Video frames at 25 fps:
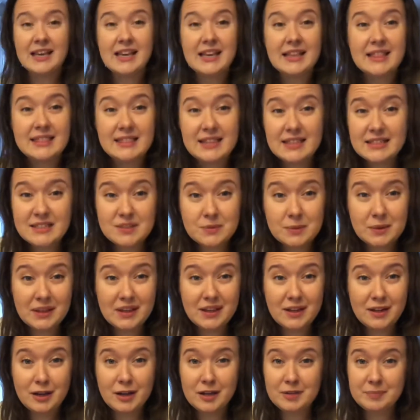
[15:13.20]
This is really
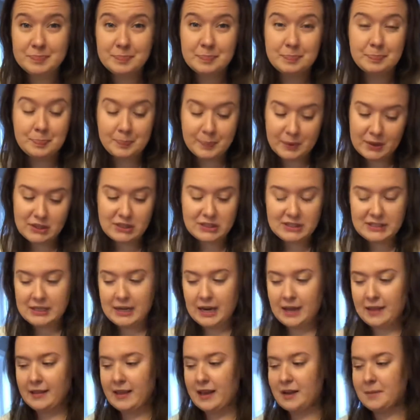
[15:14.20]
good. Personally,
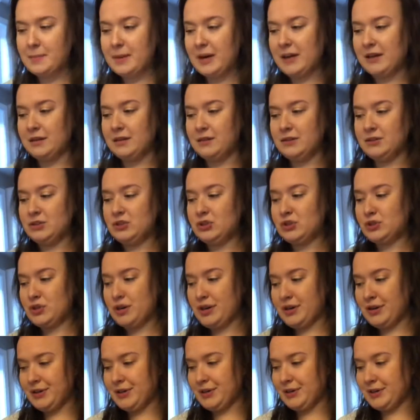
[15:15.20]
I like mine a little
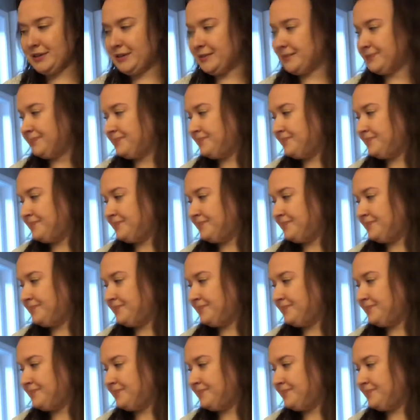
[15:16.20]
stronger.